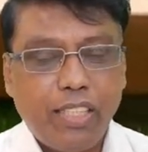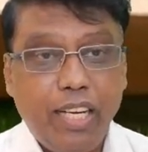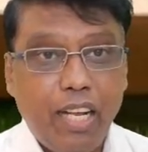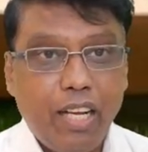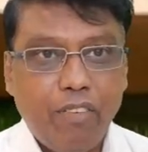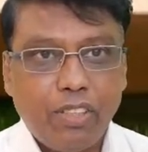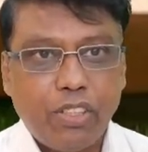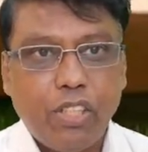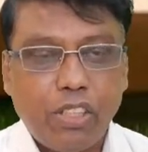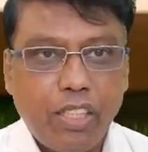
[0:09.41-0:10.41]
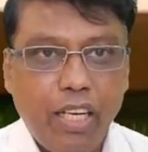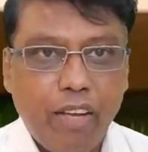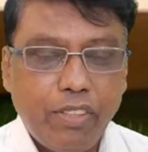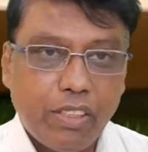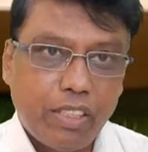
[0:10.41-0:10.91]
Sri Lanka versus
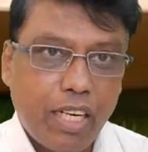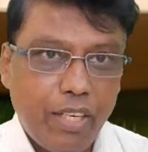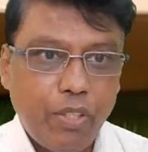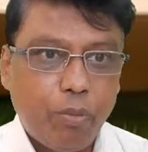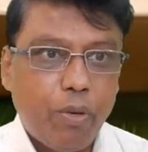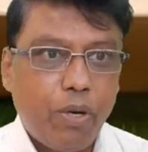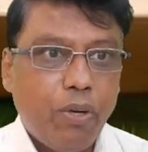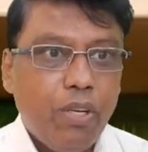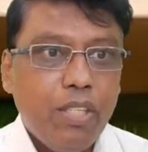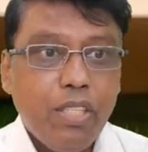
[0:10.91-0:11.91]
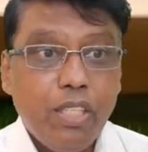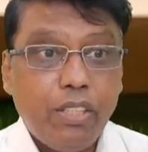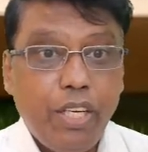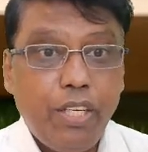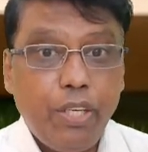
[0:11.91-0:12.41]
Australia, which is starting tomorrow.
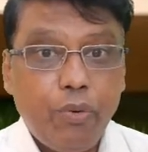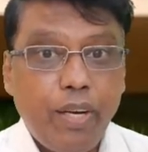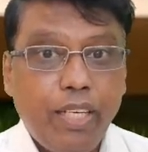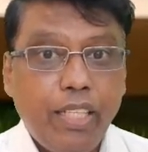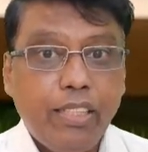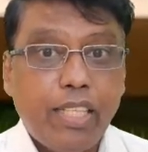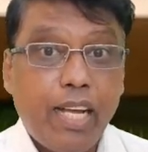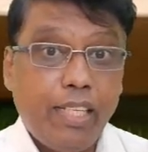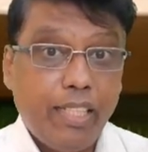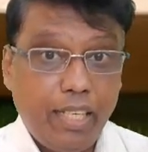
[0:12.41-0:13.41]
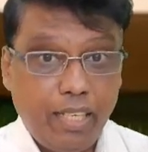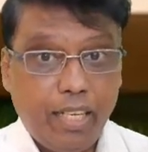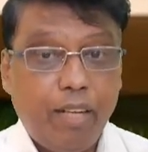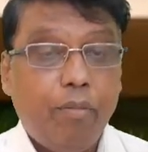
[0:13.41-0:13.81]
Three T20s. And then